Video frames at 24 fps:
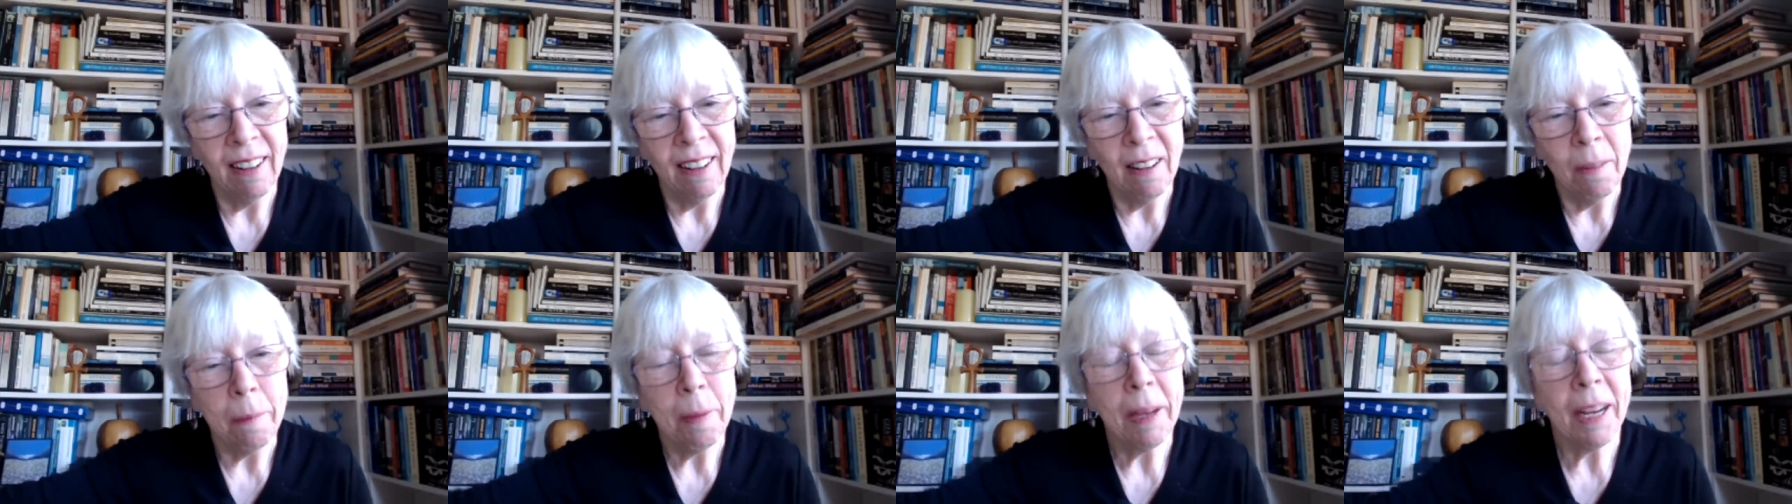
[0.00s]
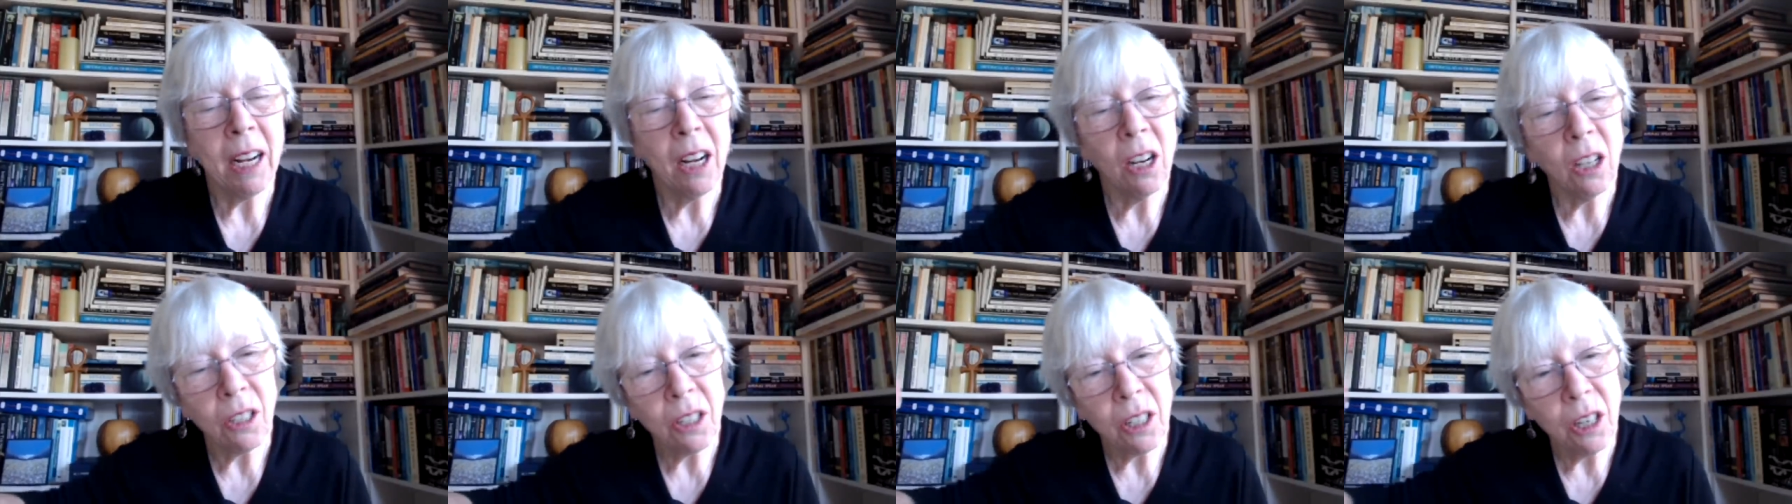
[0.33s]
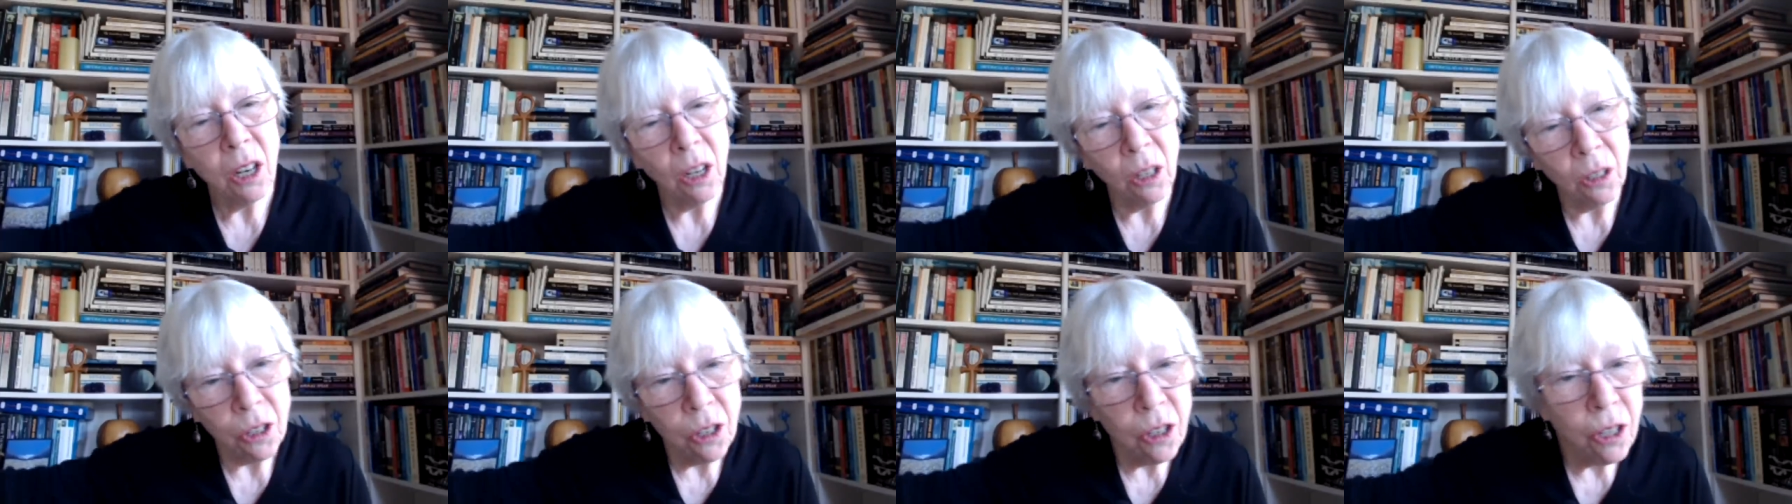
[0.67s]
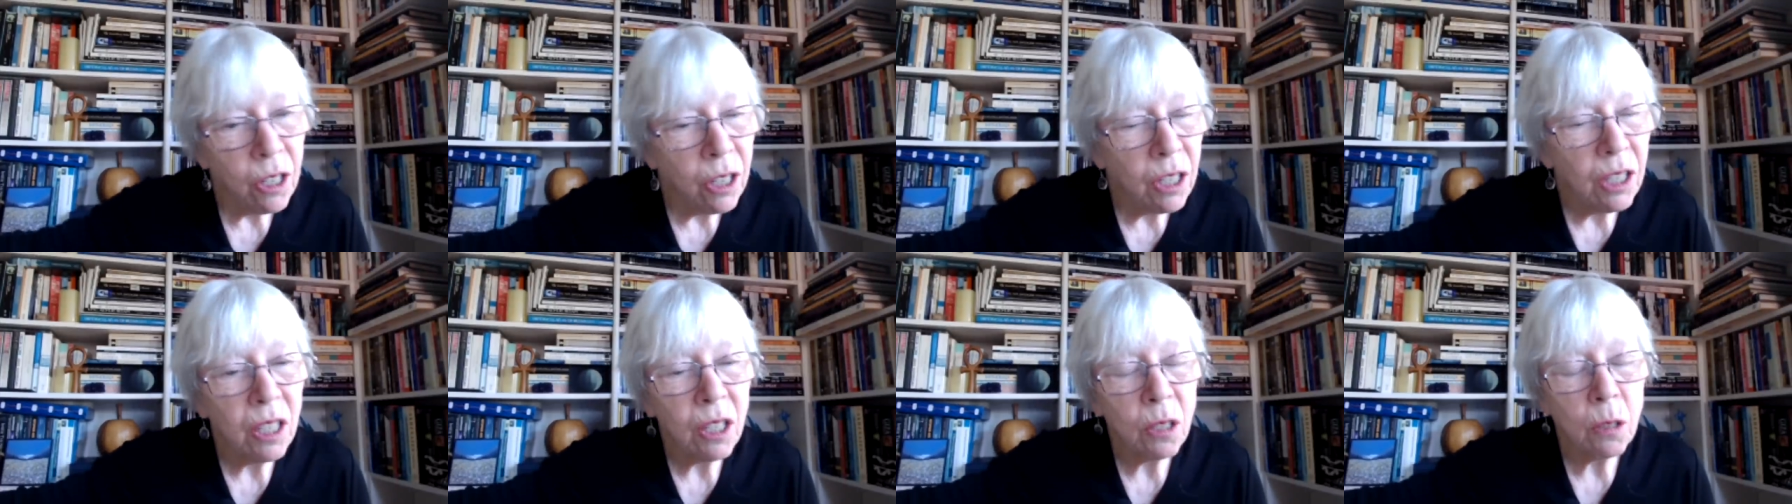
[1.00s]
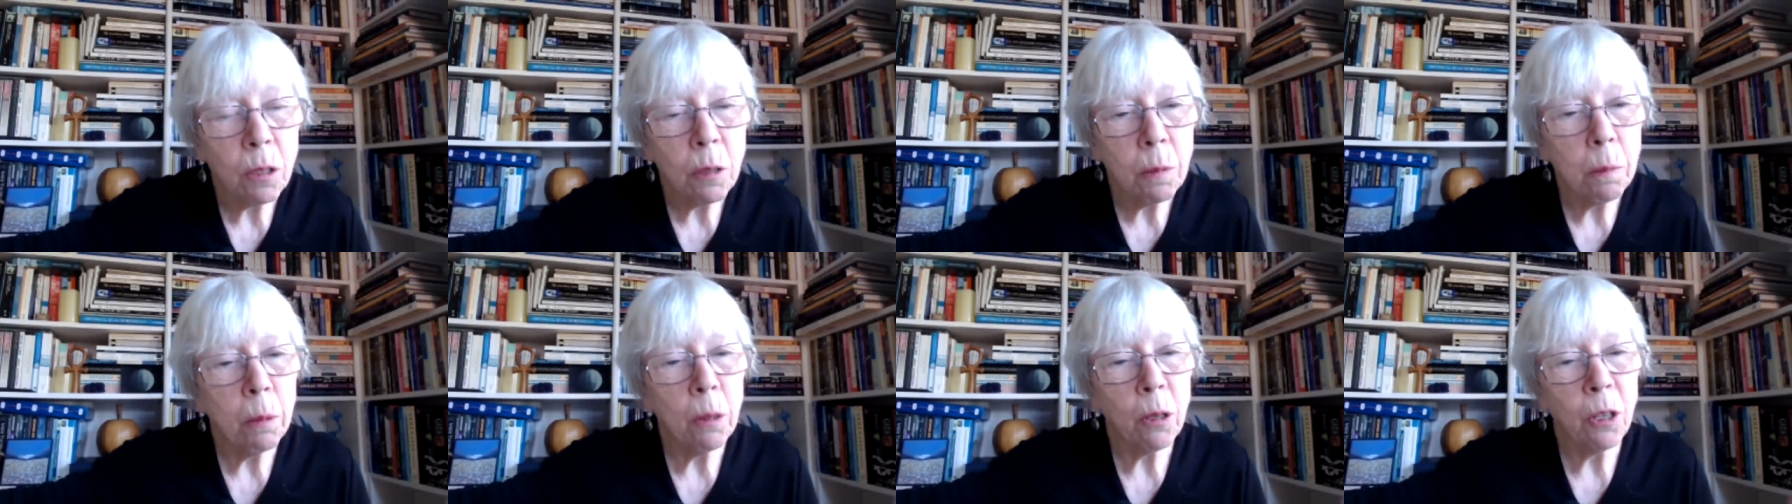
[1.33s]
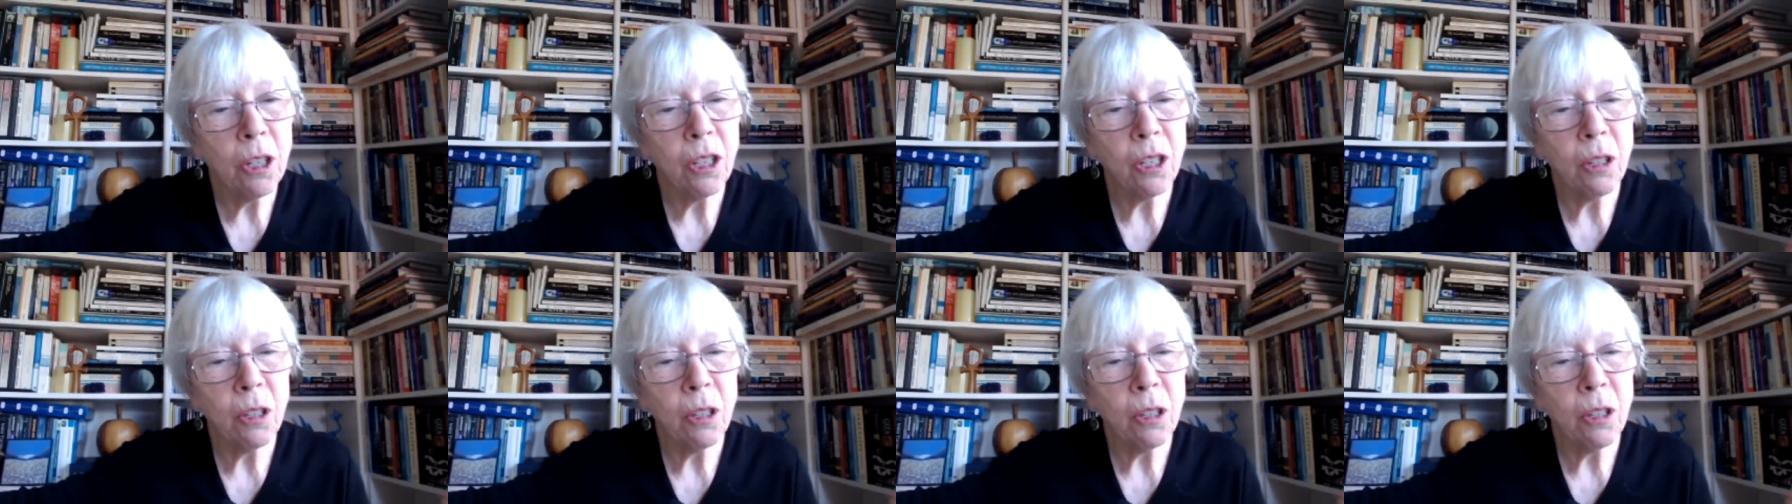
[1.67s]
because consciousness was pushed